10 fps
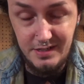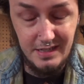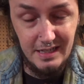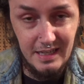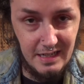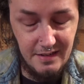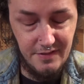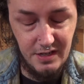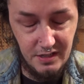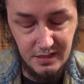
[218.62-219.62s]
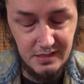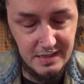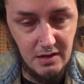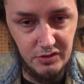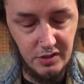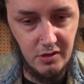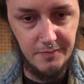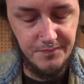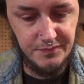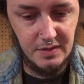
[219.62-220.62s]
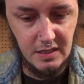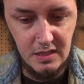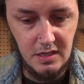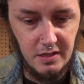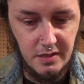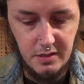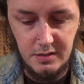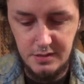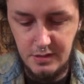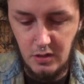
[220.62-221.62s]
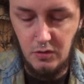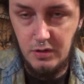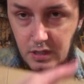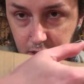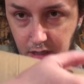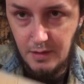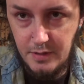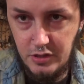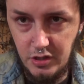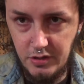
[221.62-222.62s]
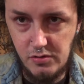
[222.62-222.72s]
to get even a sound at all. So I'm gonna drill the